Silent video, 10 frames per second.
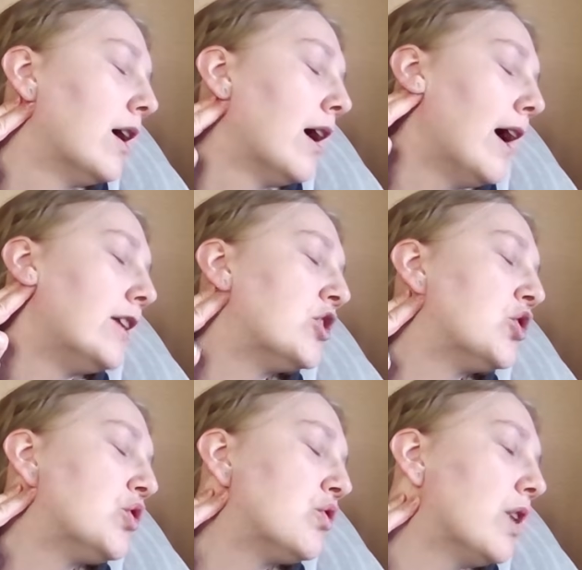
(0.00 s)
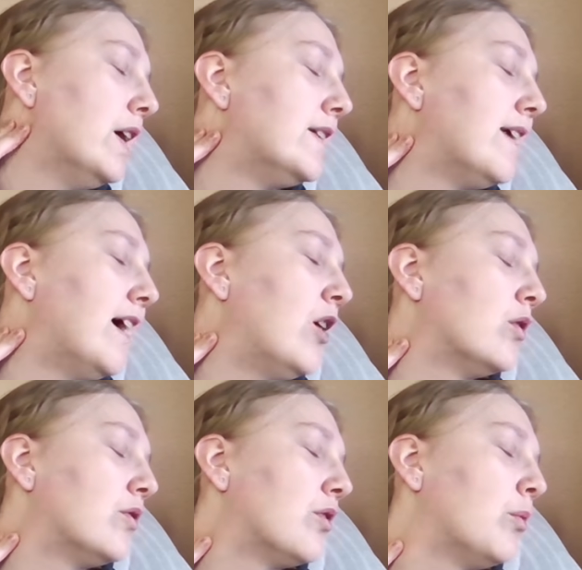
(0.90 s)
and straight down
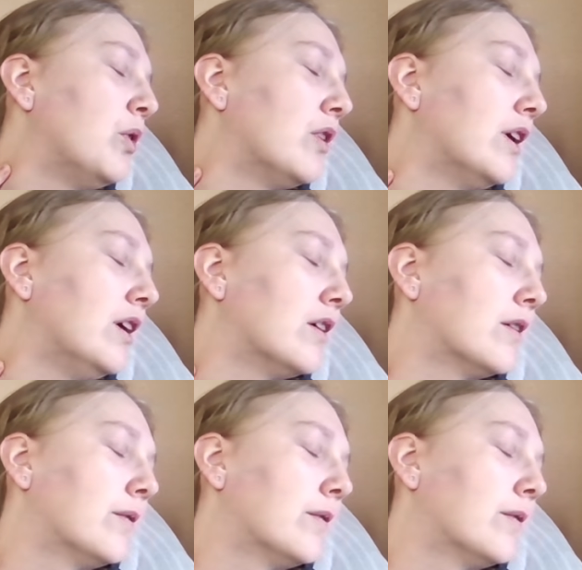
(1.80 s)
from your ear.